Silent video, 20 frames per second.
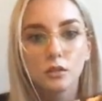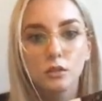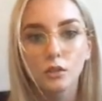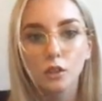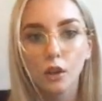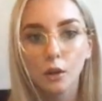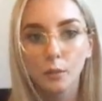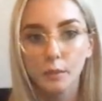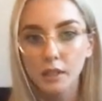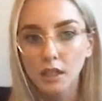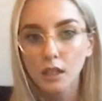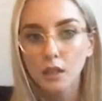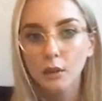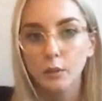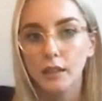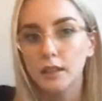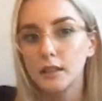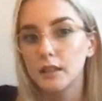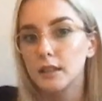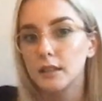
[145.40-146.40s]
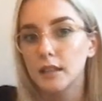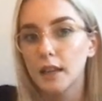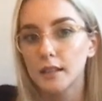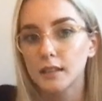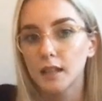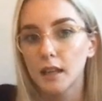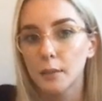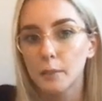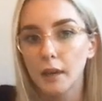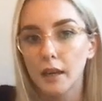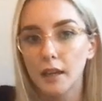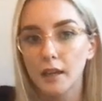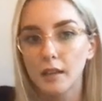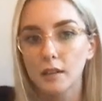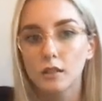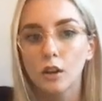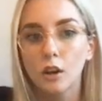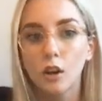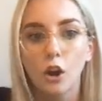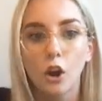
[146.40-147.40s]
Thomas de Quincey's essay piece,
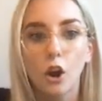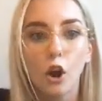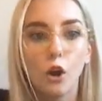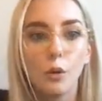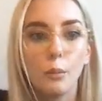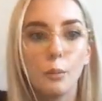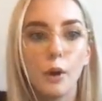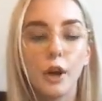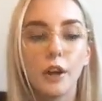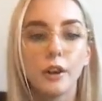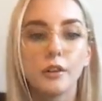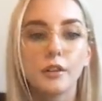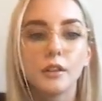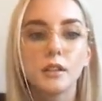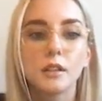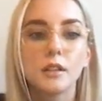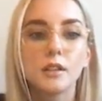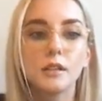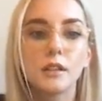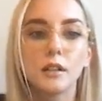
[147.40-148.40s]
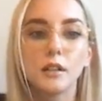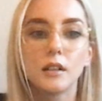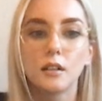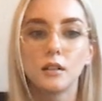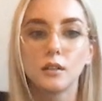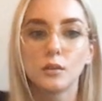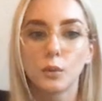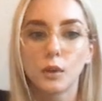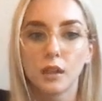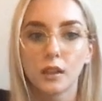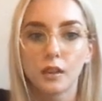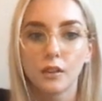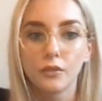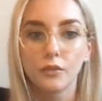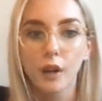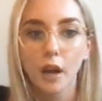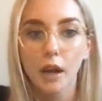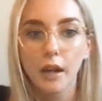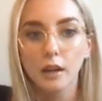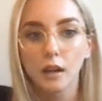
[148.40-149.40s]
On Murder is Considered as One of the
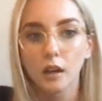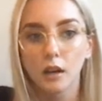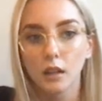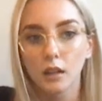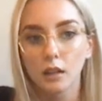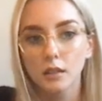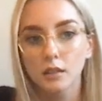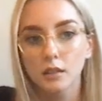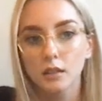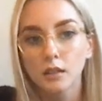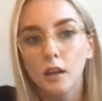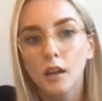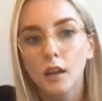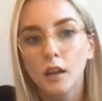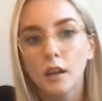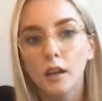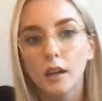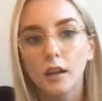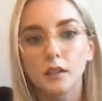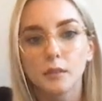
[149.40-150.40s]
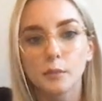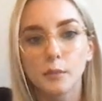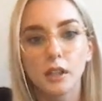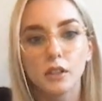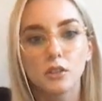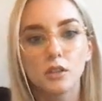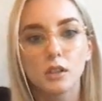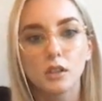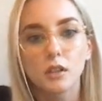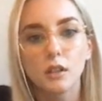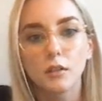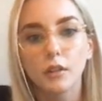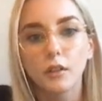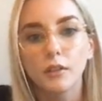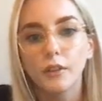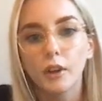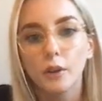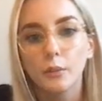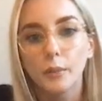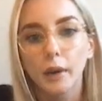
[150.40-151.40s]
Fine Arts, is mentioned and
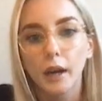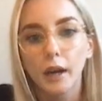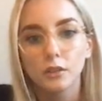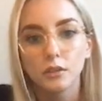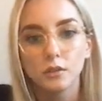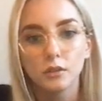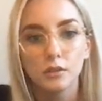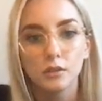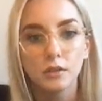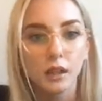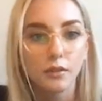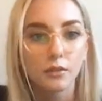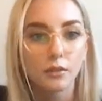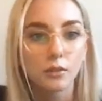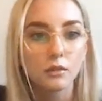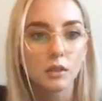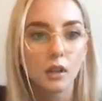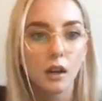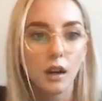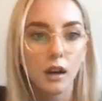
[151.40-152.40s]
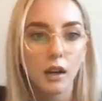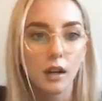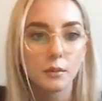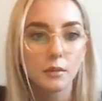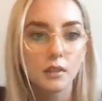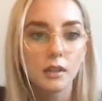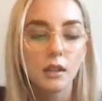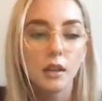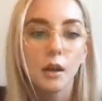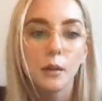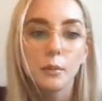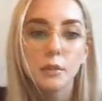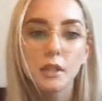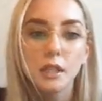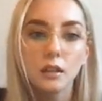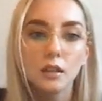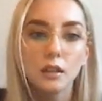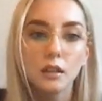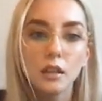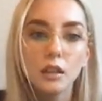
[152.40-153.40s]
referred back to several times,
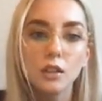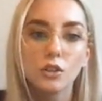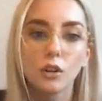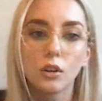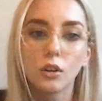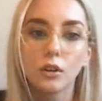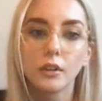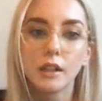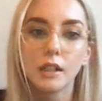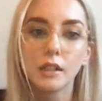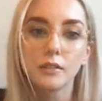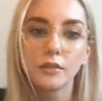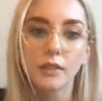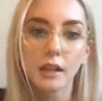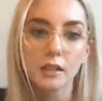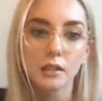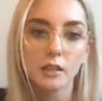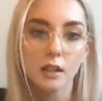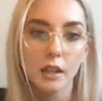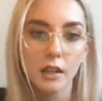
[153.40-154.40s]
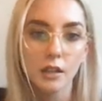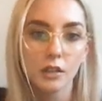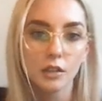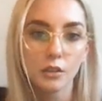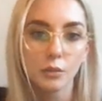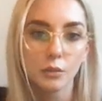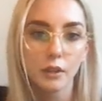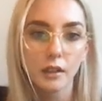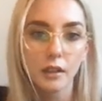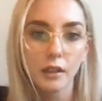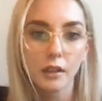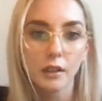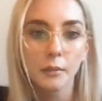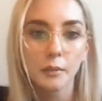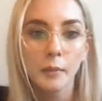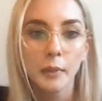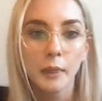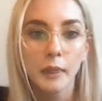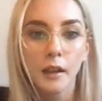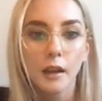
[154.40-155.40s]
particularly John Cree's fascination with it,
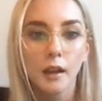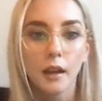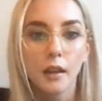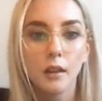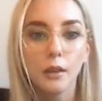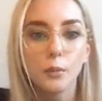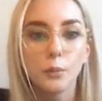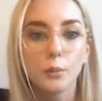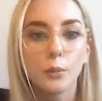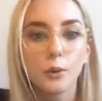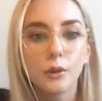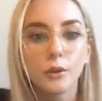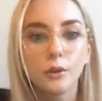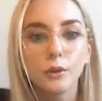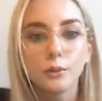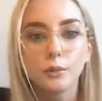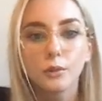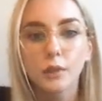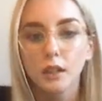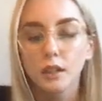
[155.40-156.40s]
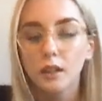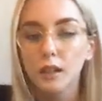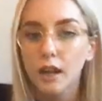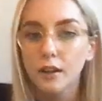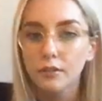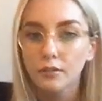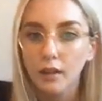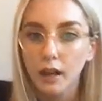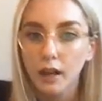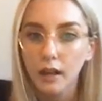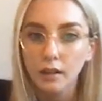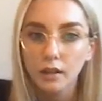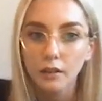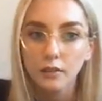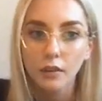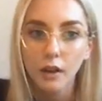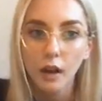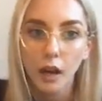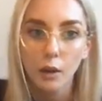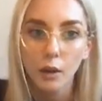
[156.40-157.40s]
and the brutal real-life Ratcliffe
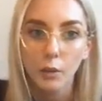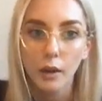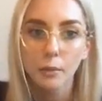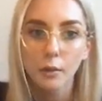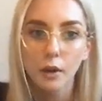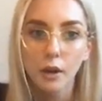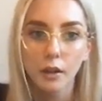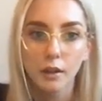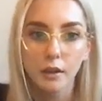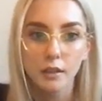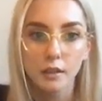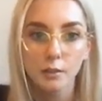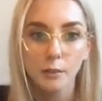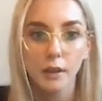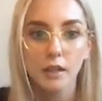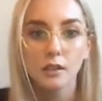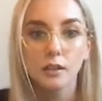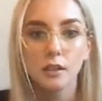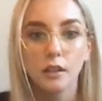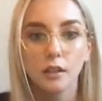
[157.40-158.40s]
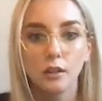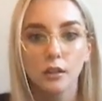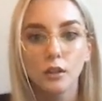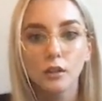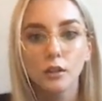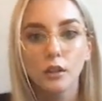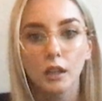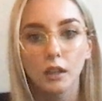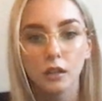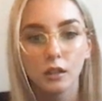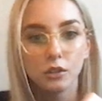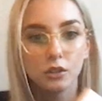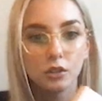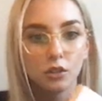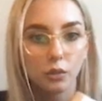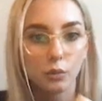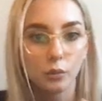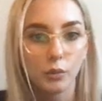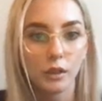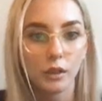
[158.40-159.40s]
Highway murders by serial killer
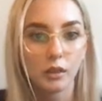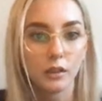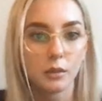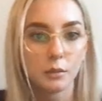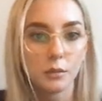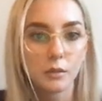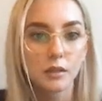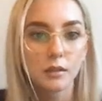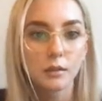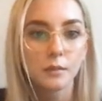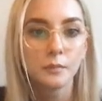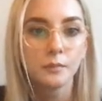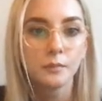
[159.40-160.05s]
John Williams.